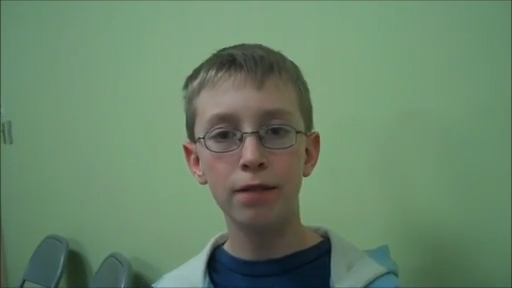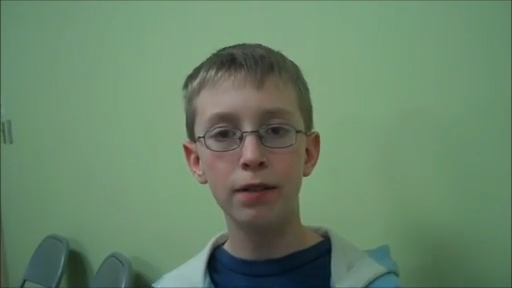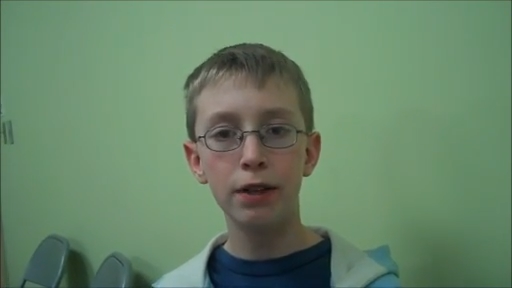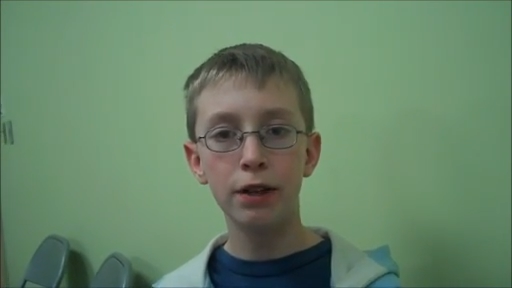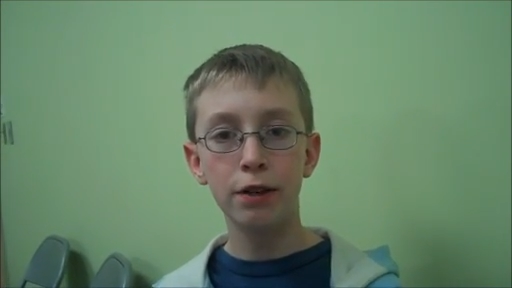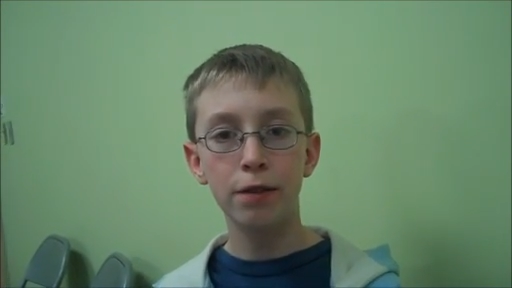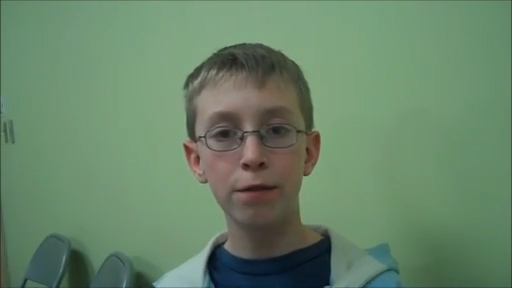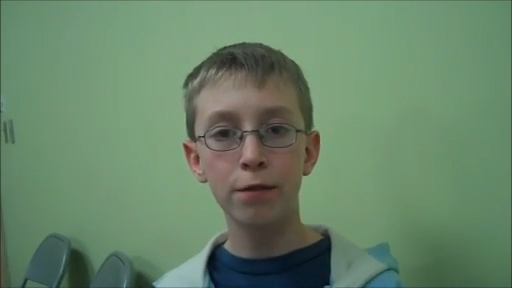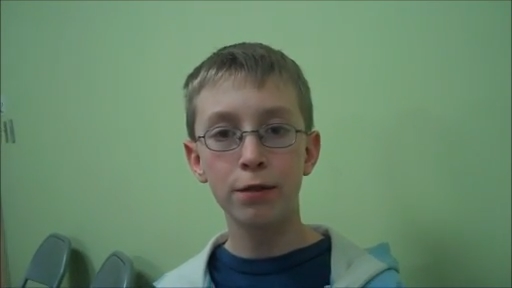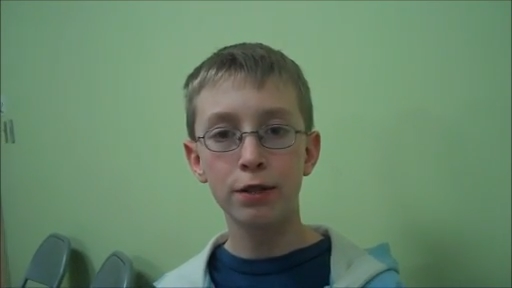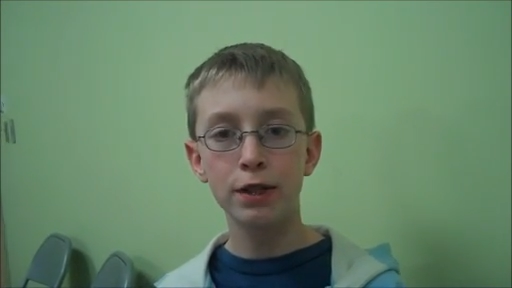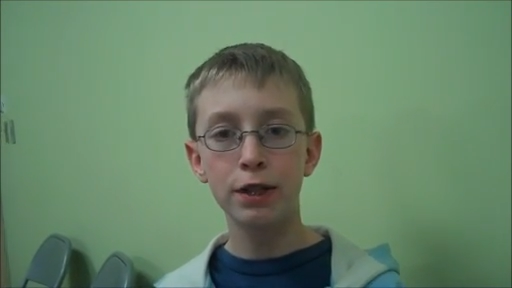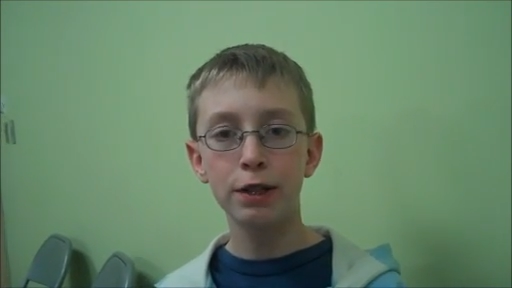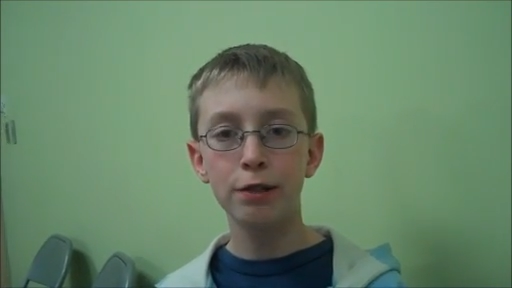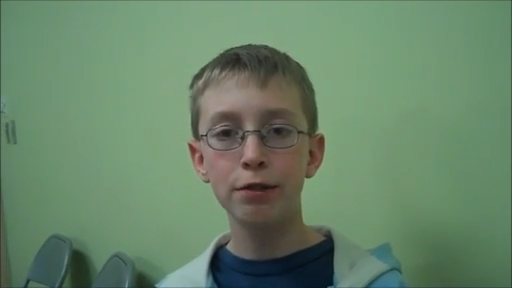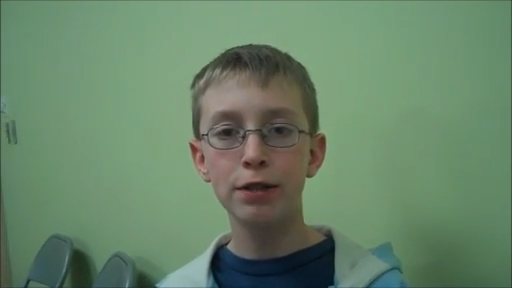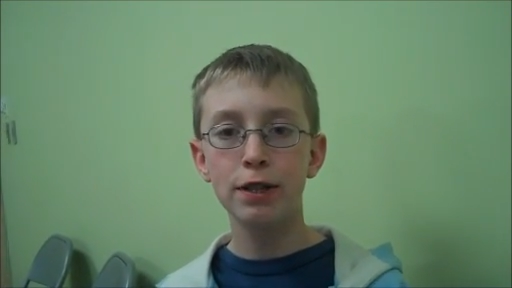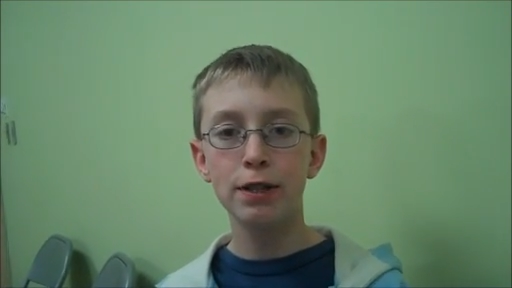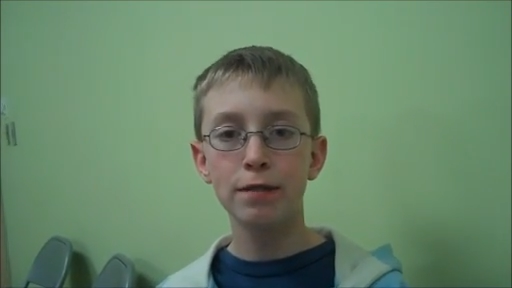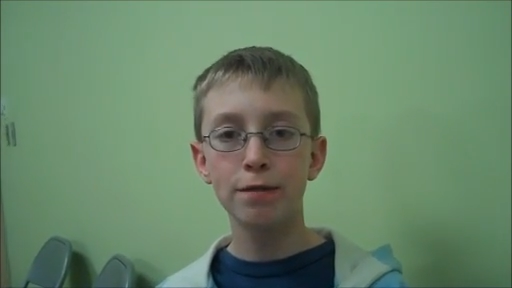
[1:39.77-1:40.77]
look for
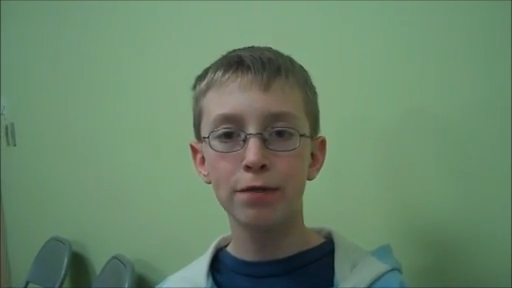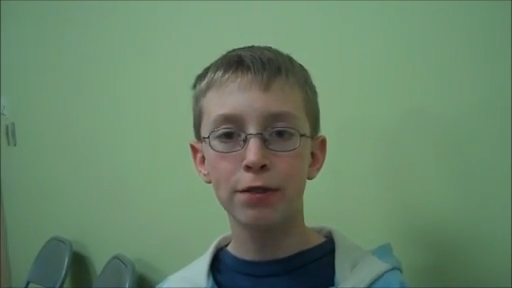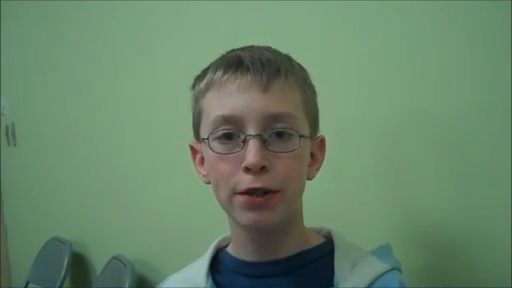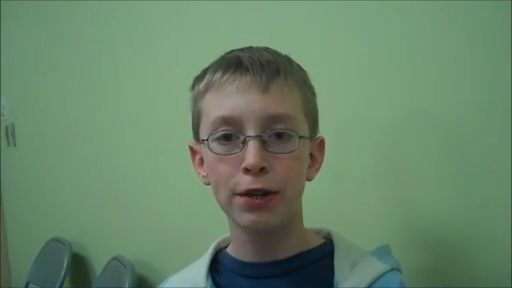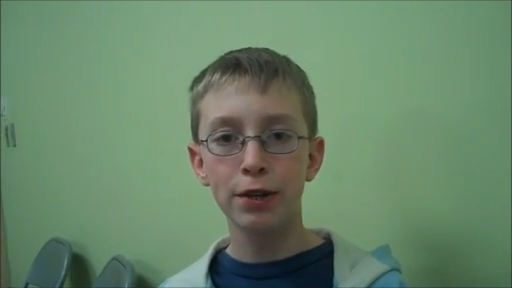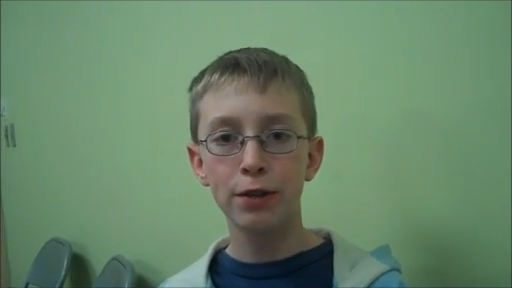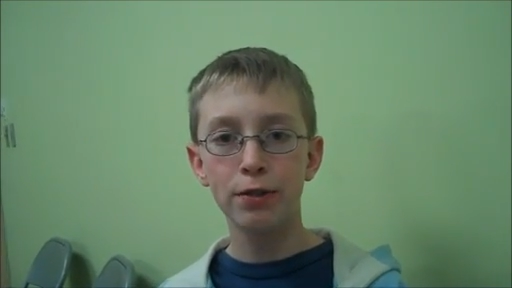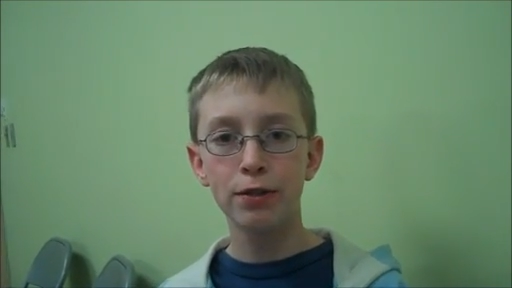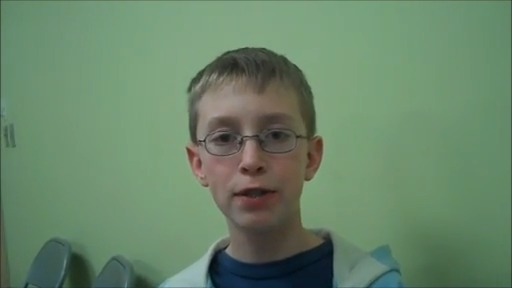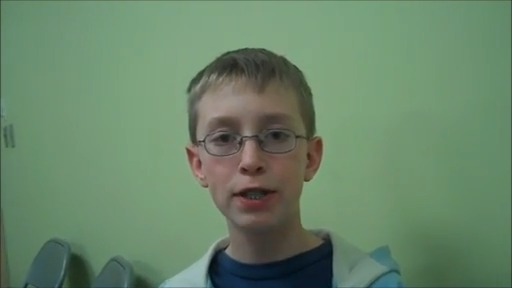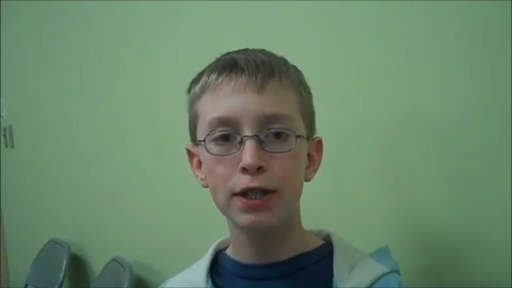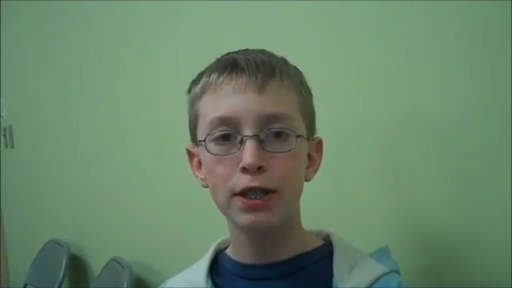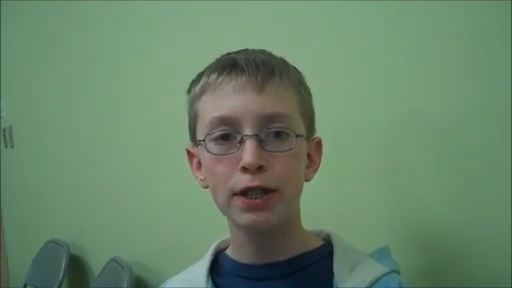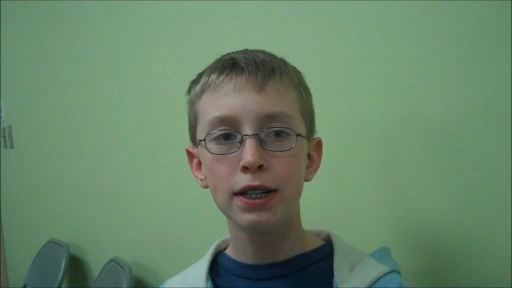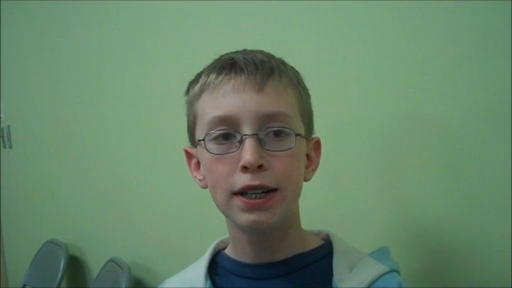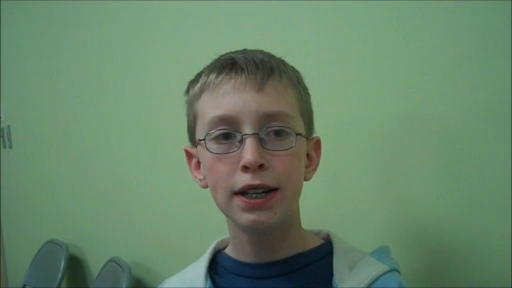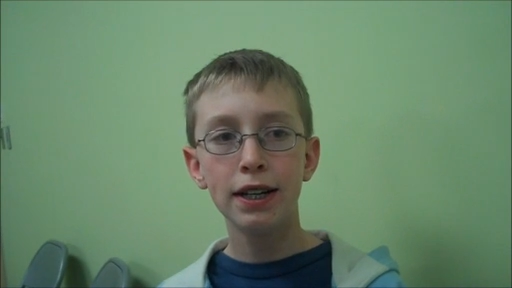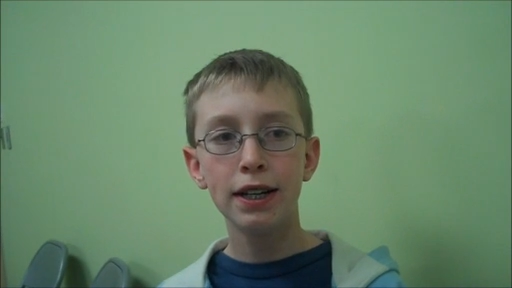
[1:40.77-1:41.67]
solutions for those.